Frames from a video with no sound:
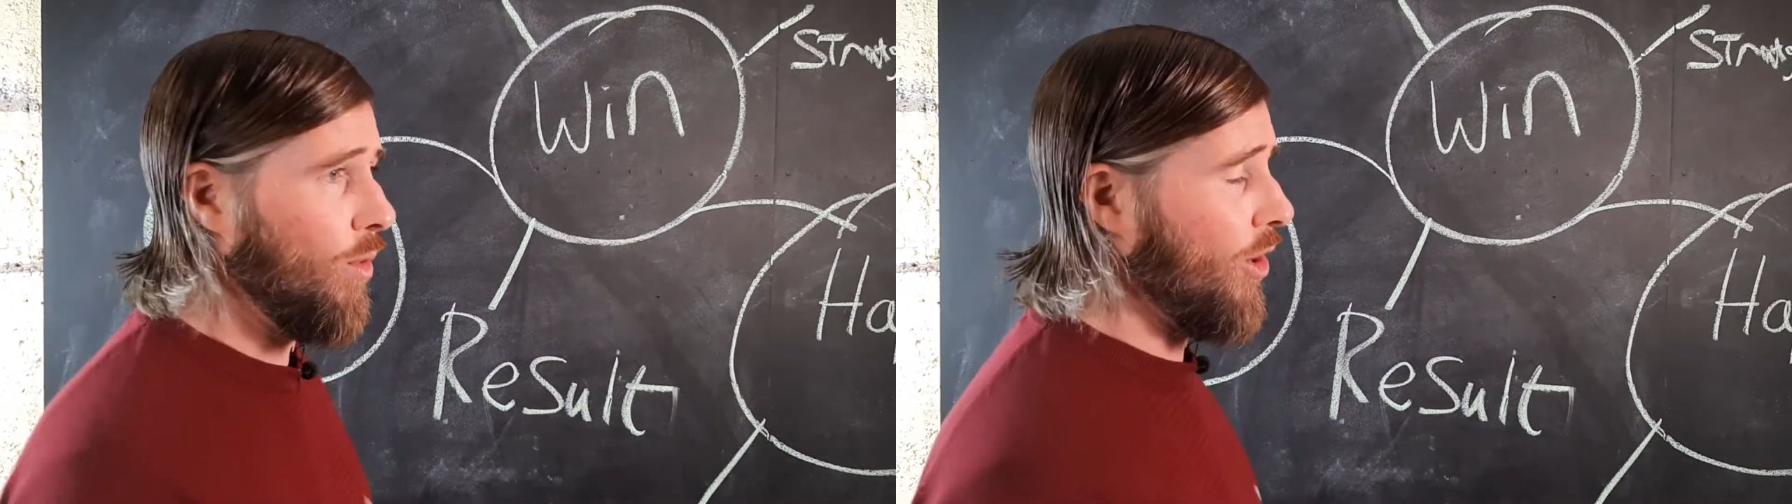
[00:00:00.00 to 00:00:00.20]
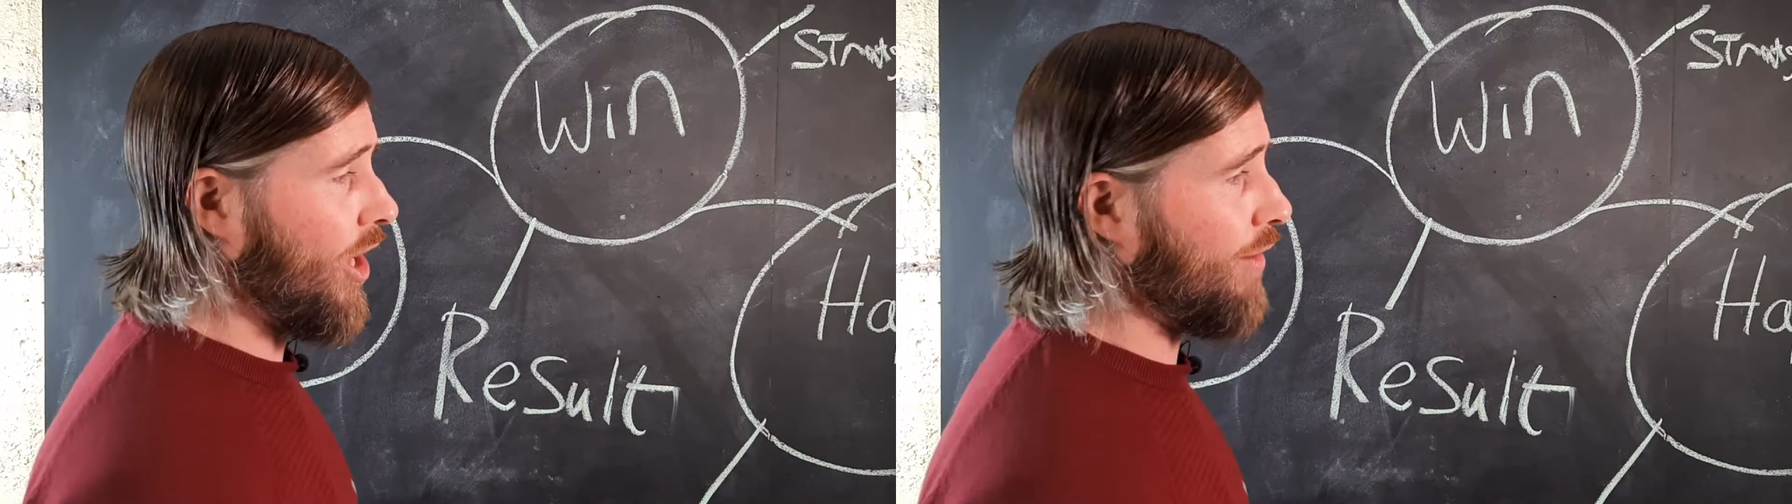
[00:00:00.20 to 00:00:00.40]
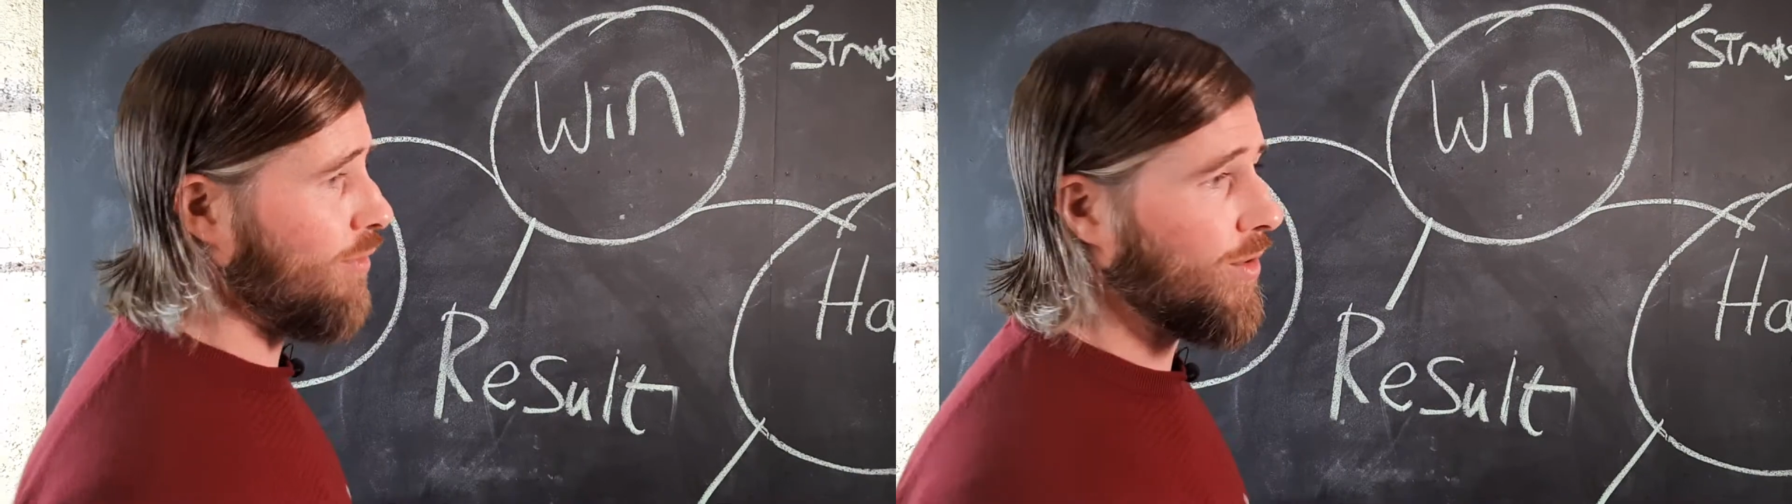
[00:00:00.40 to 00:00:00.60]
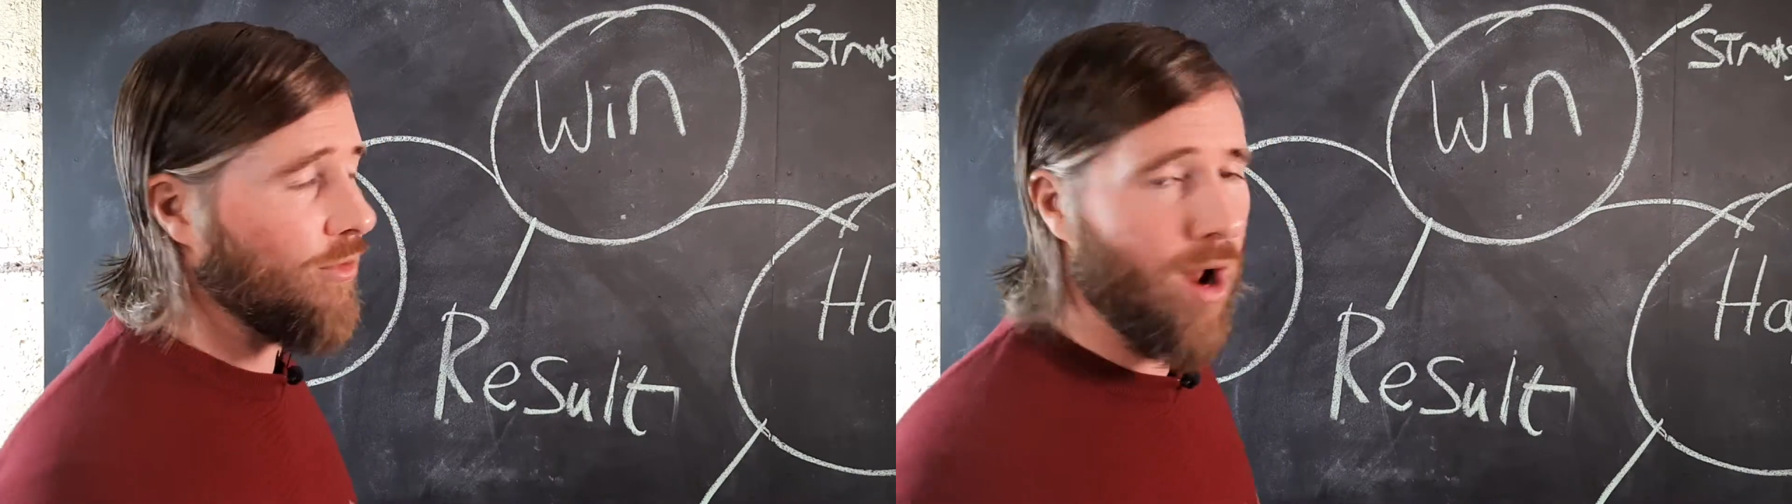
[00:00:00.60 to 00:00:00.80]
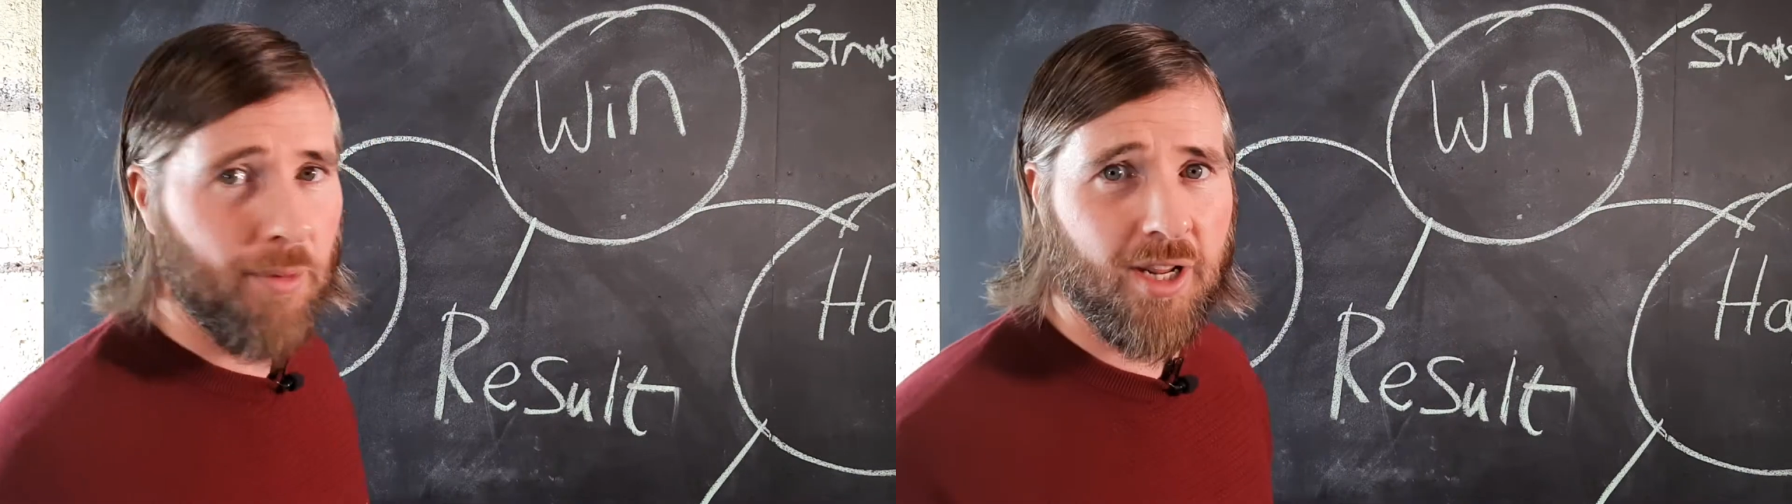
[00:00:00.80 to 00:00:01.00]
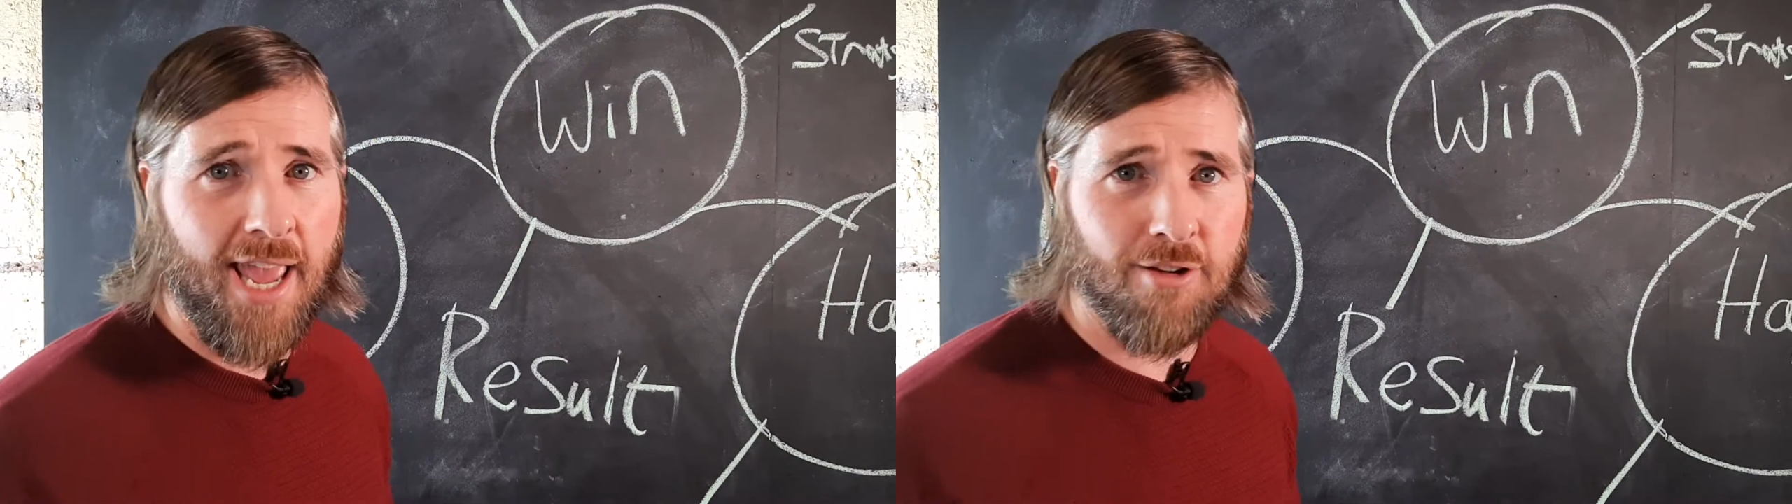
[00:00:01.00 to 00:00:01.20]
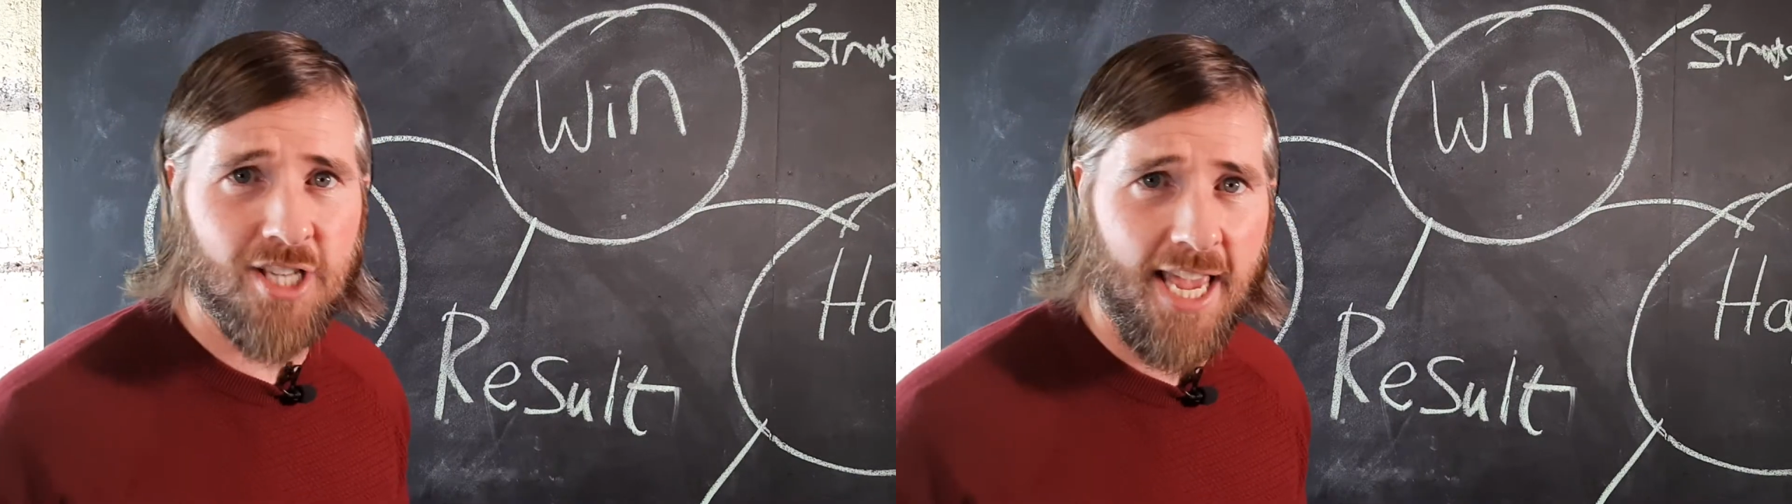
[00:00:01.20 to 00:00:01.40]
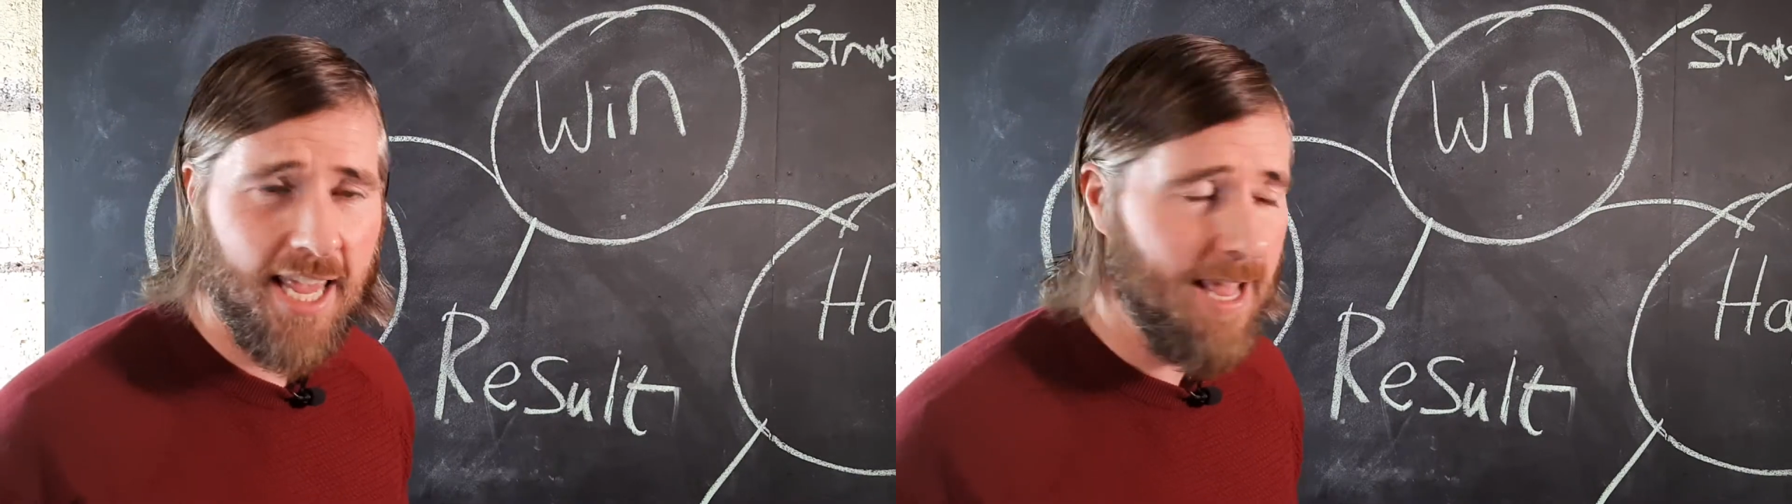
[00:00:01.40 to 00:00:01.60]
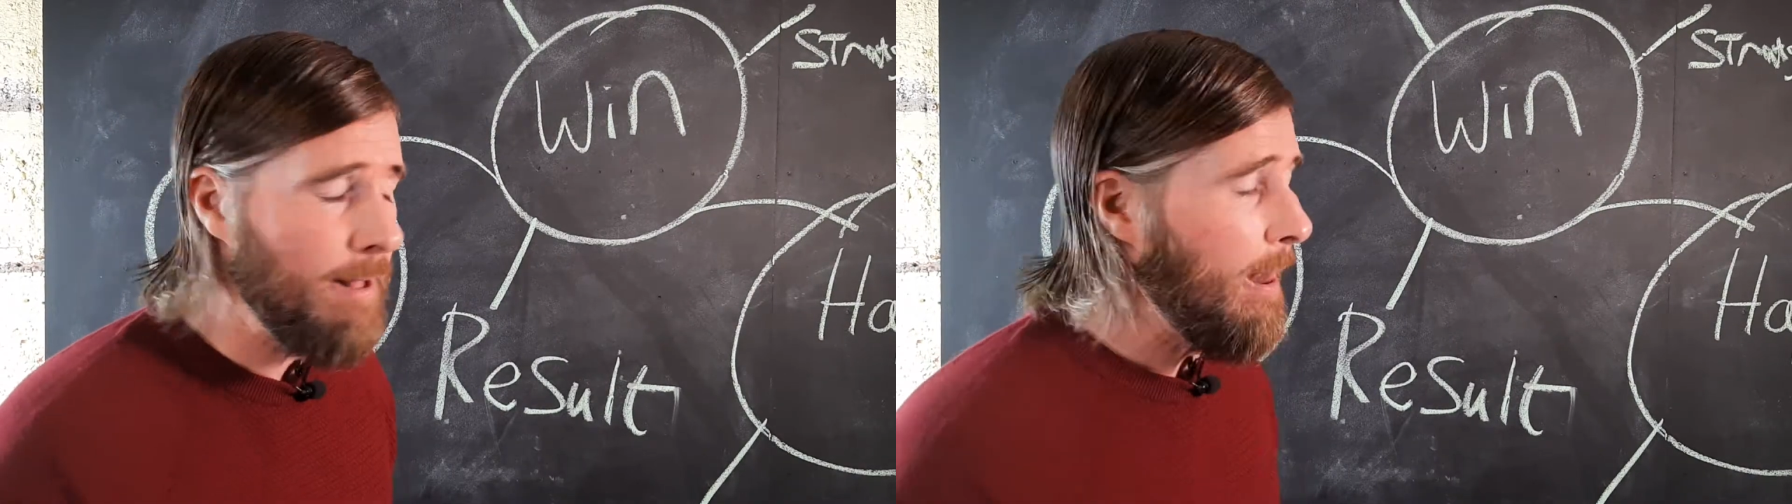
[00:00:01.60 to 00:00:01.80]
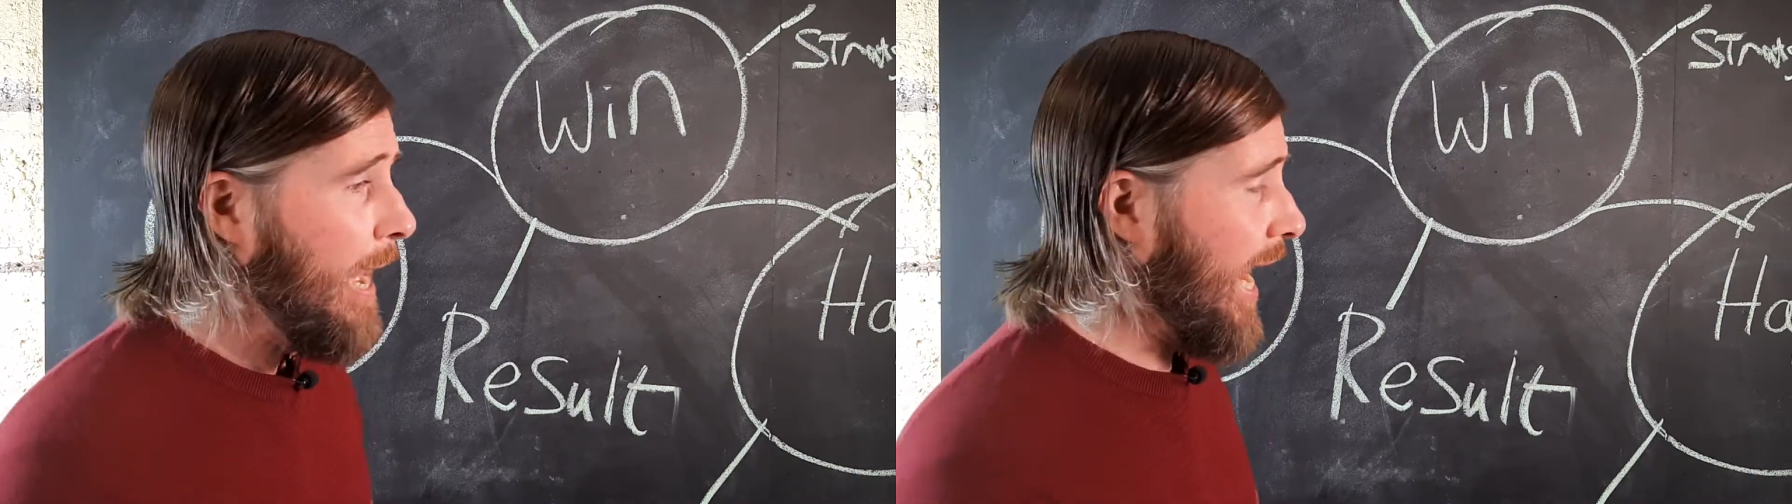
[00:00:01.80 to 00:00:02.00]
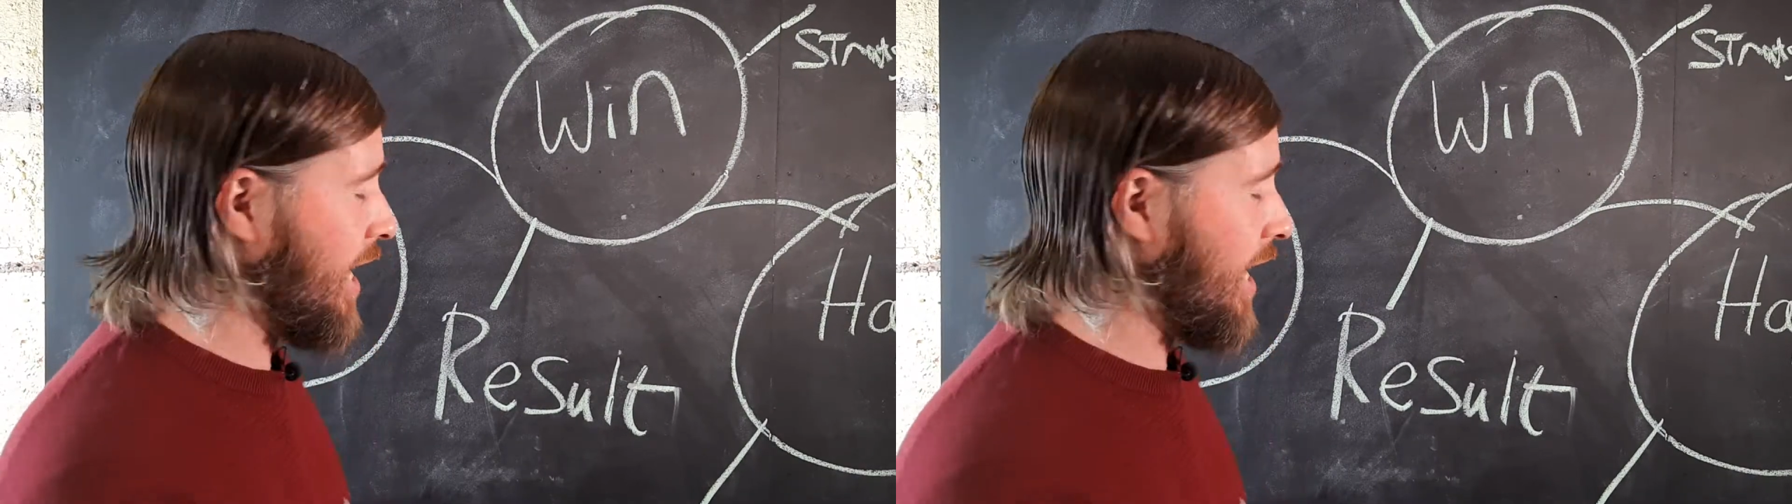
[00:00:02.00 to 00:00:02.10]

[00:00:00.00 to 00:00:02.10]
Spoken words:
Poor Dad from Robert Kiyosaki, I can